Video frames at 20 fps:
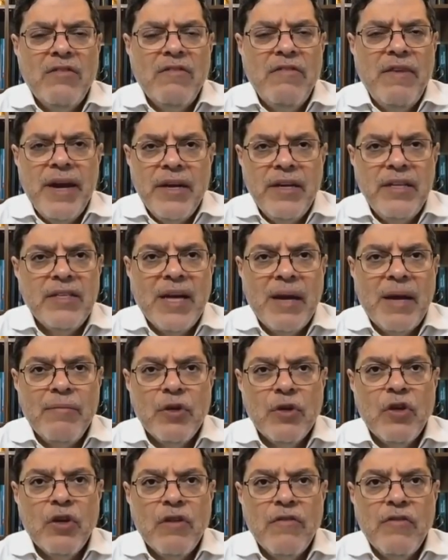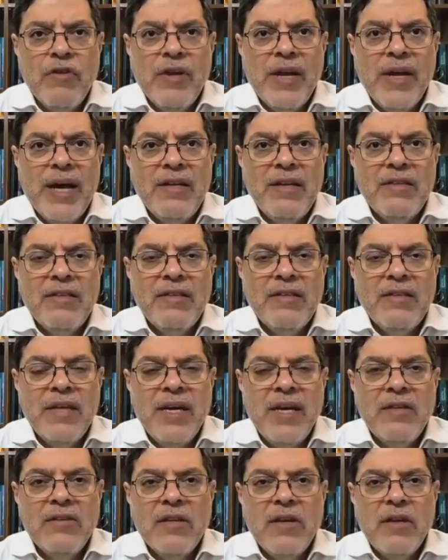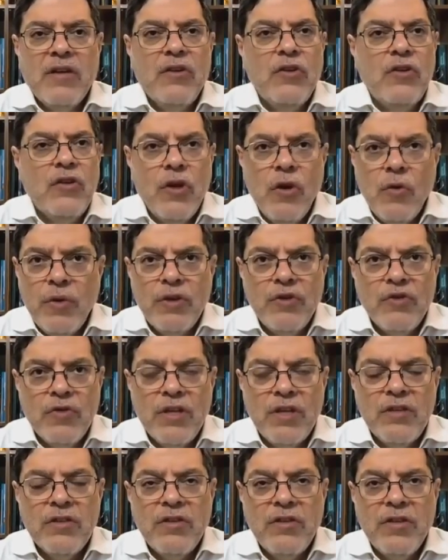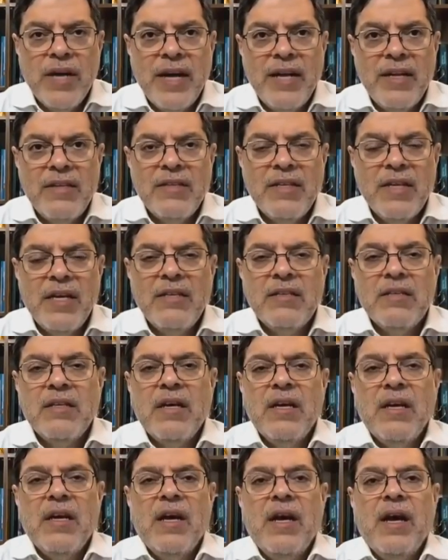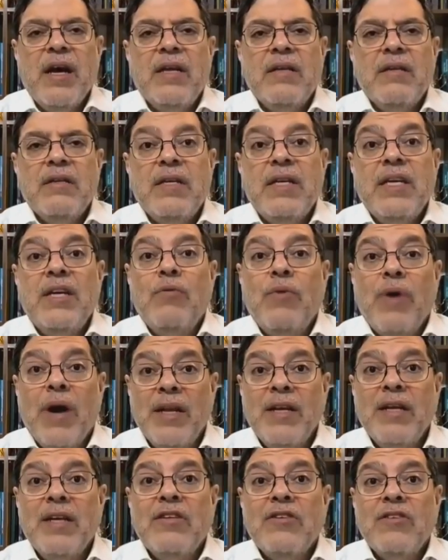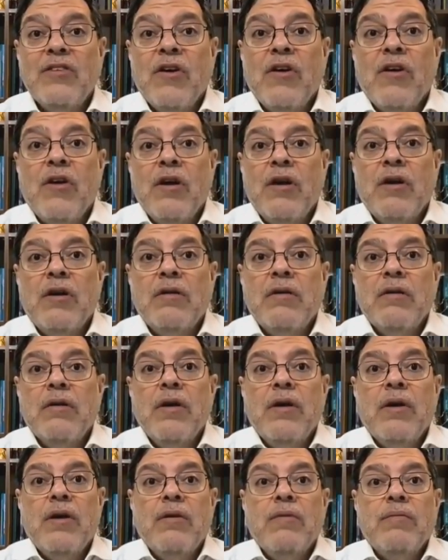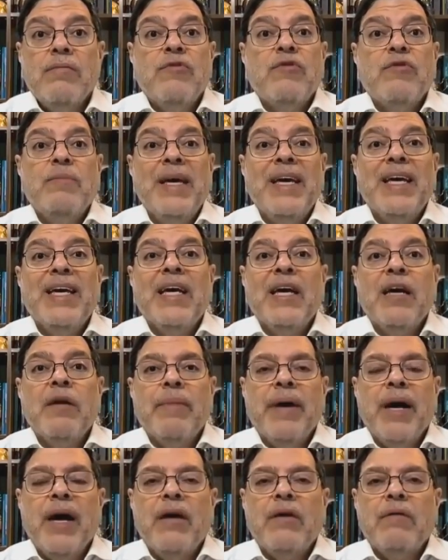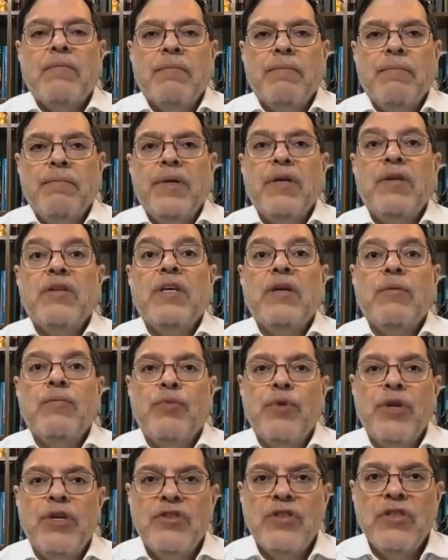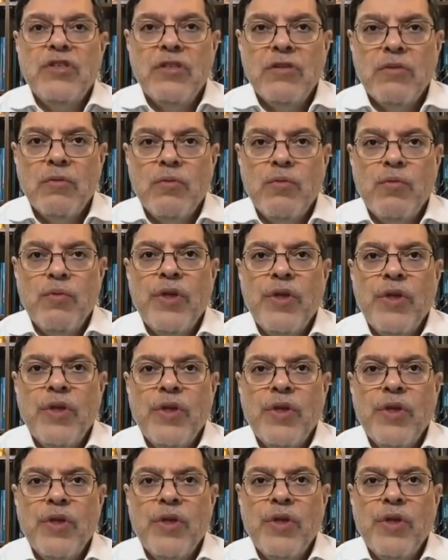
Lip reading: is very skeptical of the United States. No one trusts the United States. And the Iranians are speaking about building bridges with